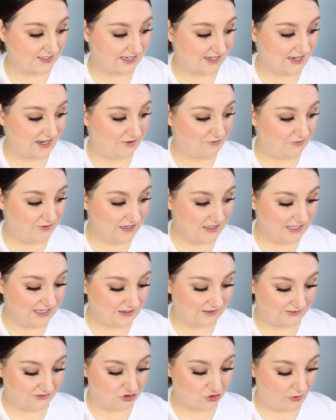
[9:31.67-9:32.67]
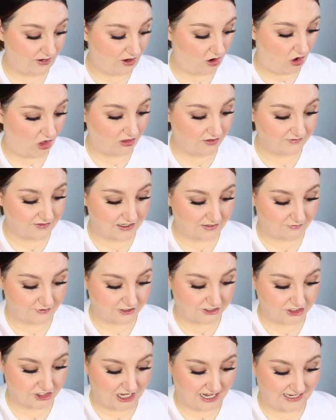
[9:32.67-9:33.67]
Like I really enjoy all of the
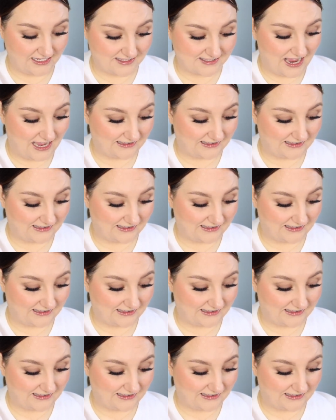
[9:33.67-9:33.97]
different shades.